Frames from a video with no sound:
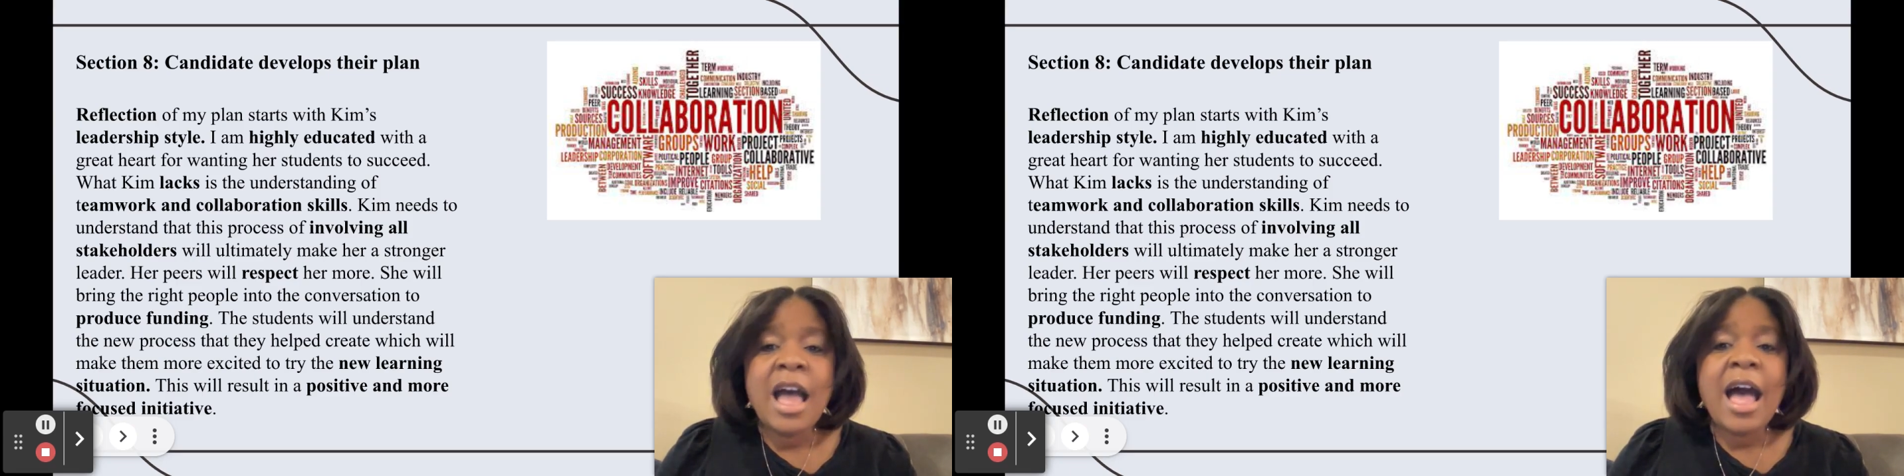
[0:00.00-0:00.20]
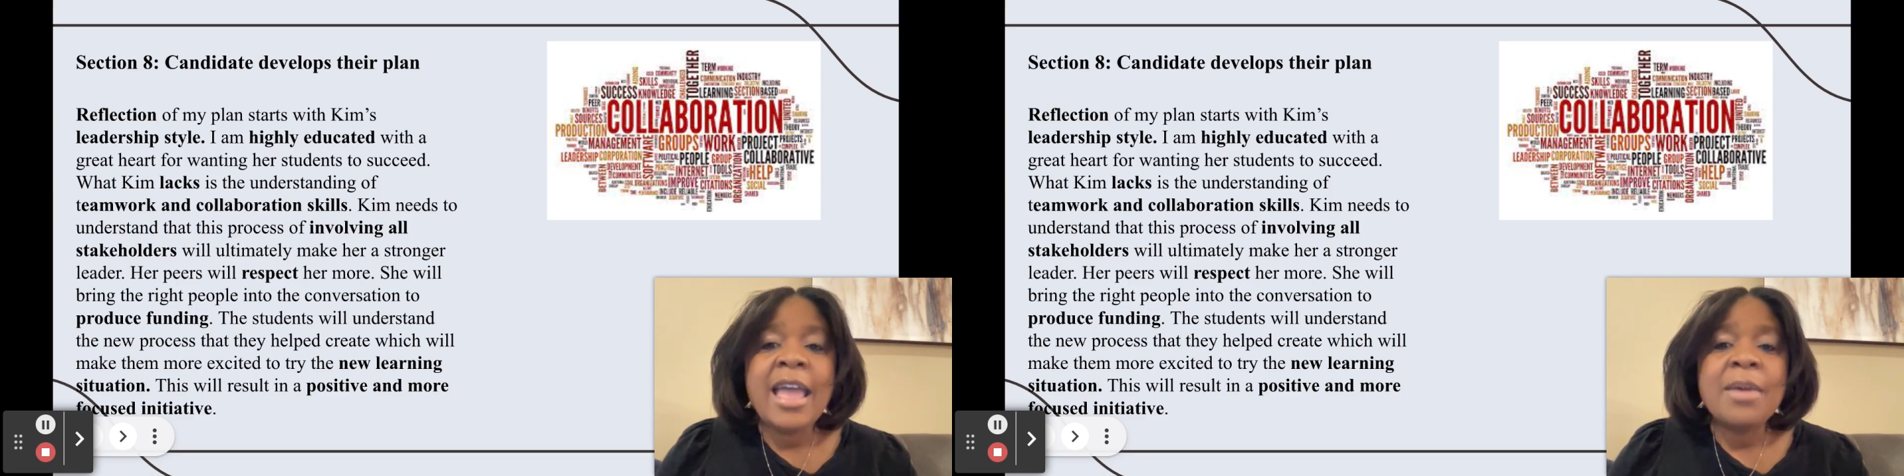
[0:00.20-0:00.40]

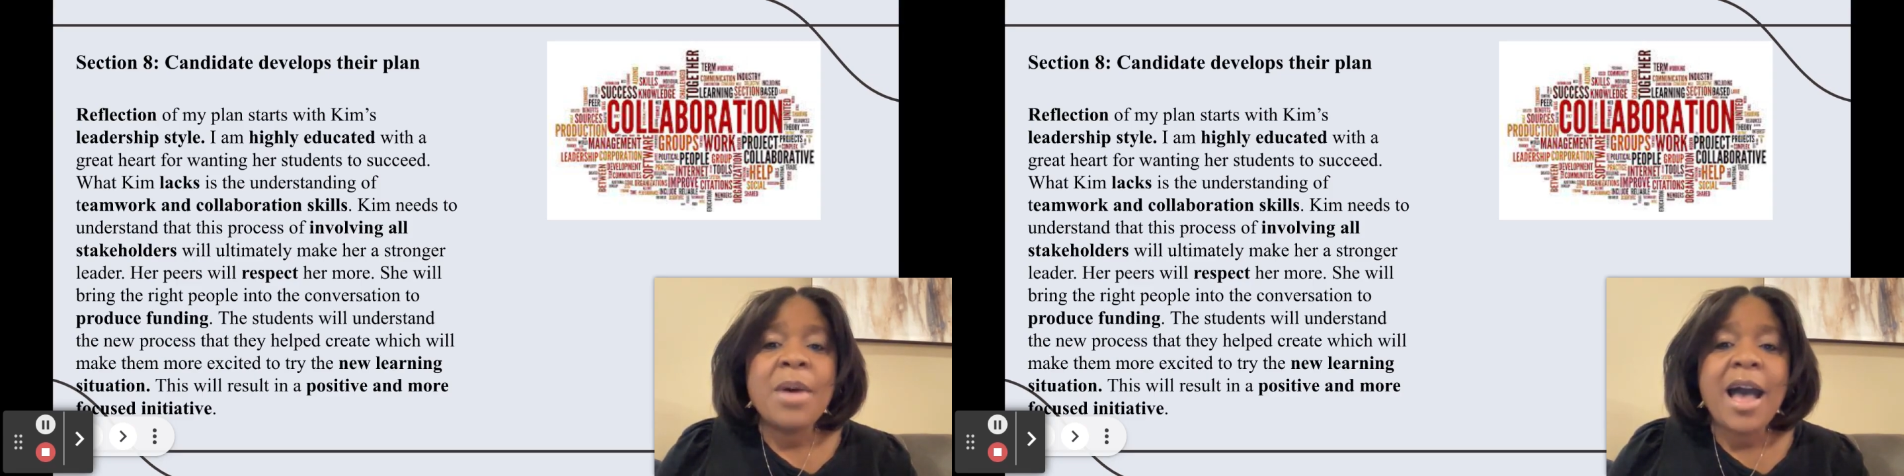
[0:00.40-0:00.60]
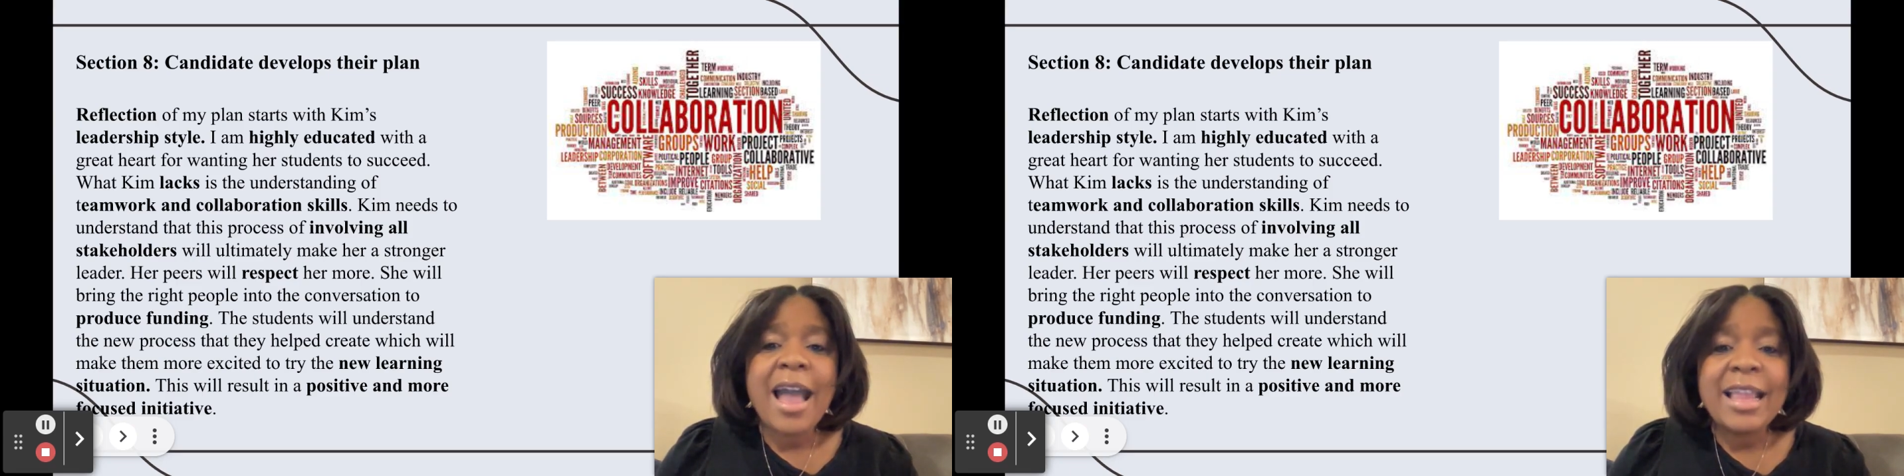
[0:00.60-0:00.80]
I am
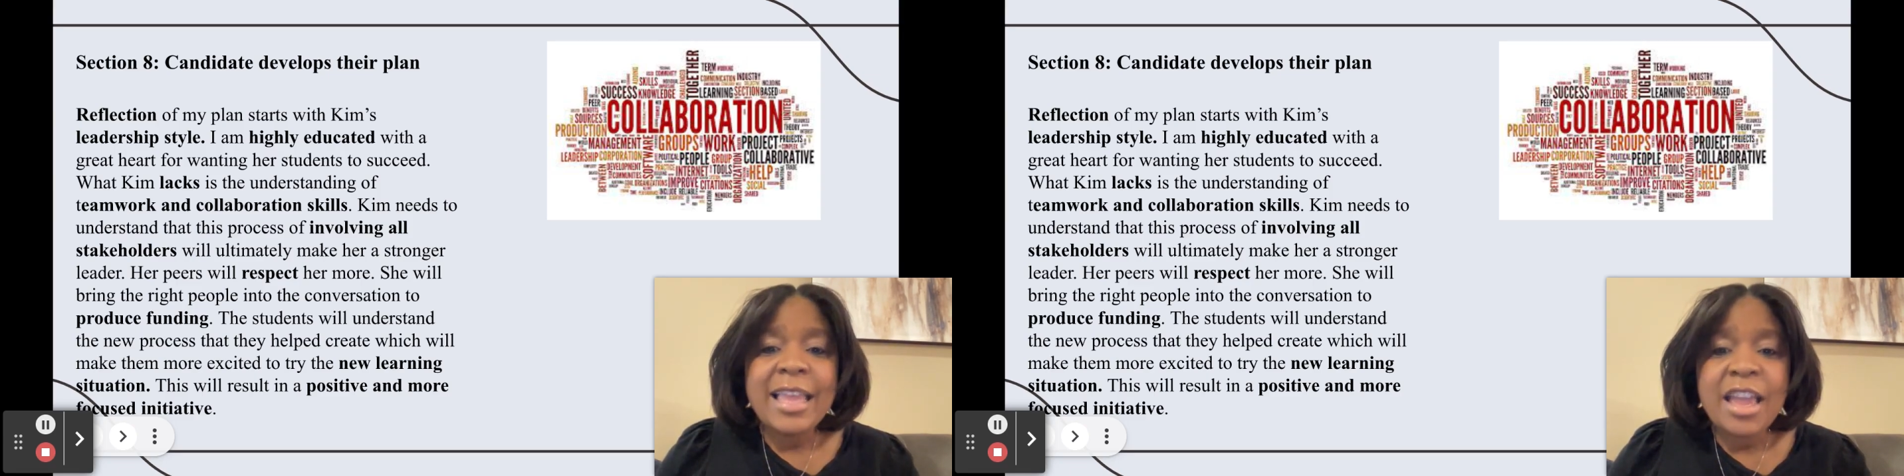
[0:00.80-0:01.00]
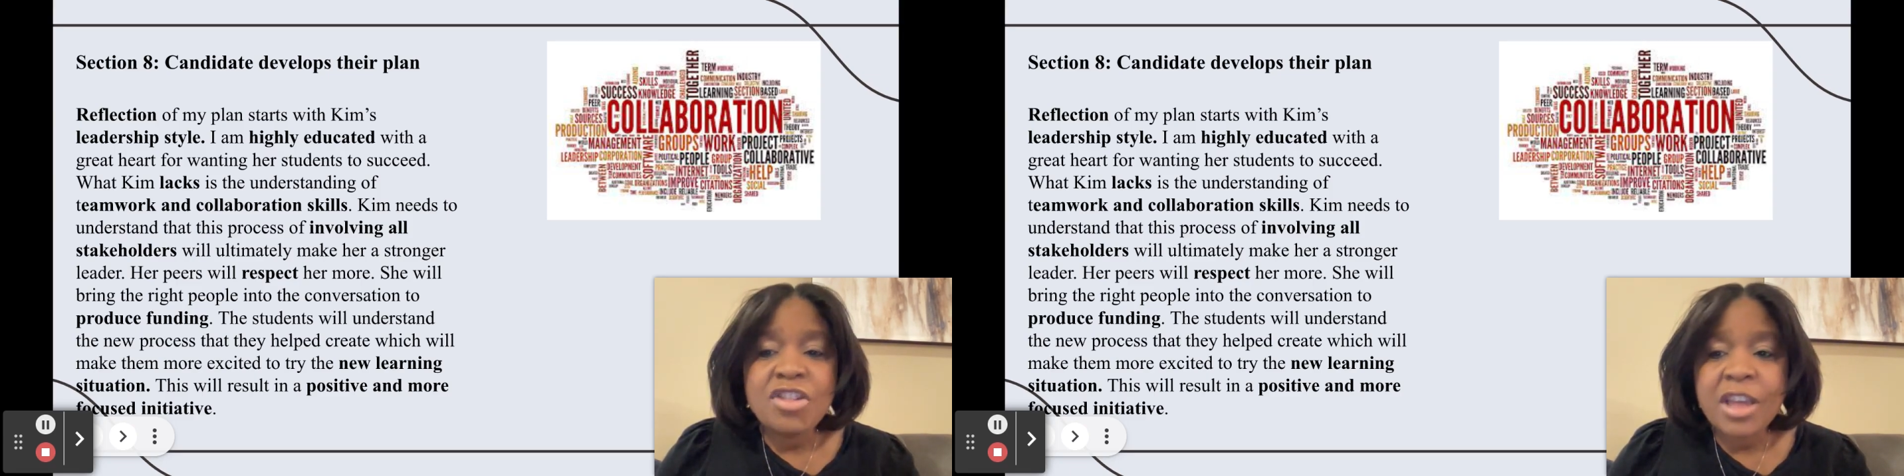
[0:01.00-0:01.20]

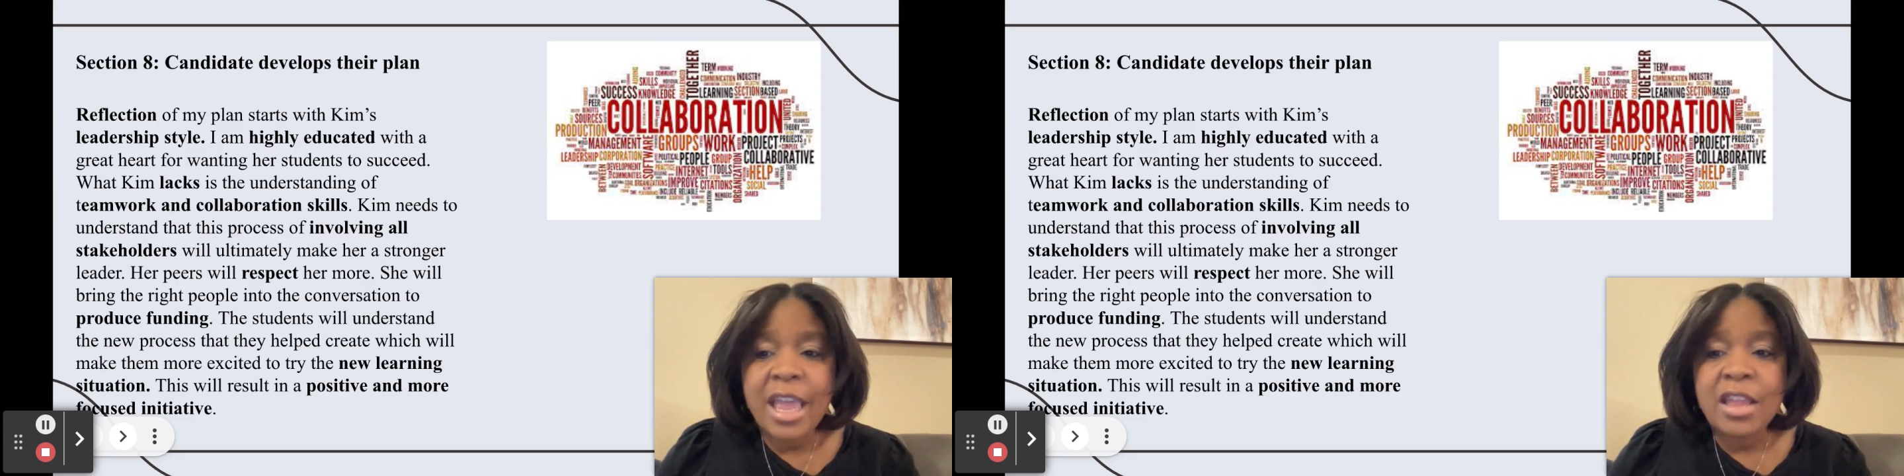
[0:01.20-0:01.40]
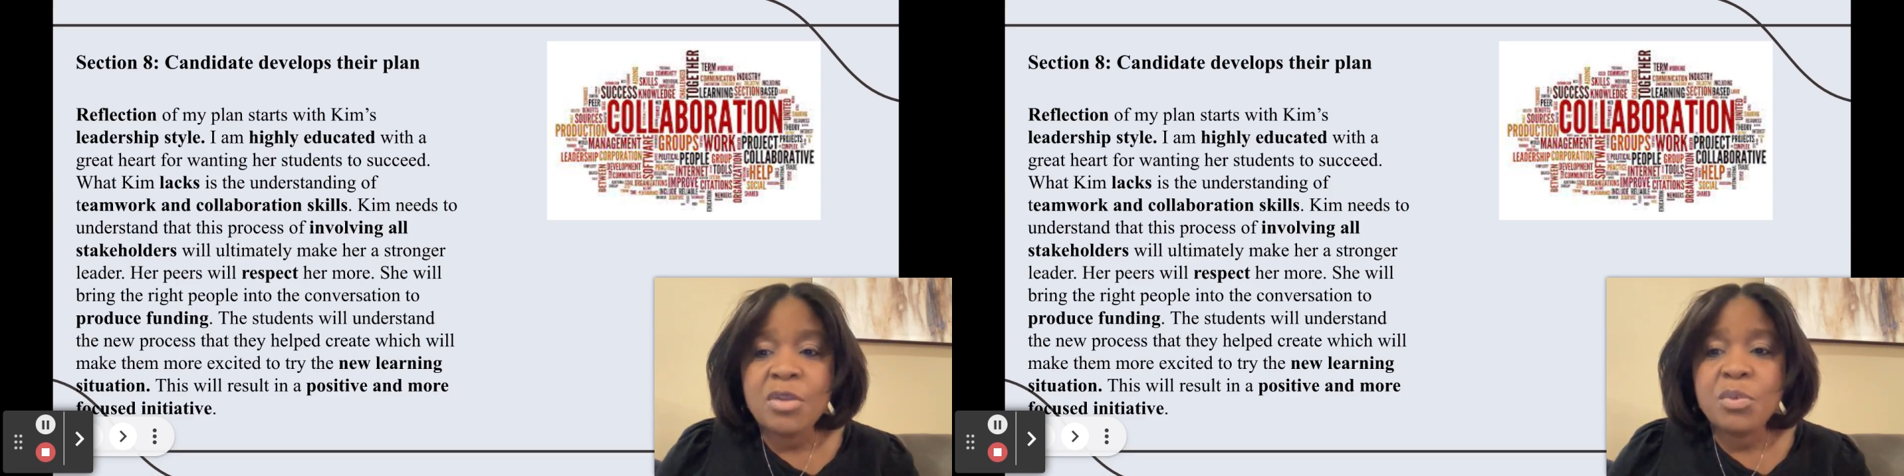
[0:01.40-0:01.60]
highly educated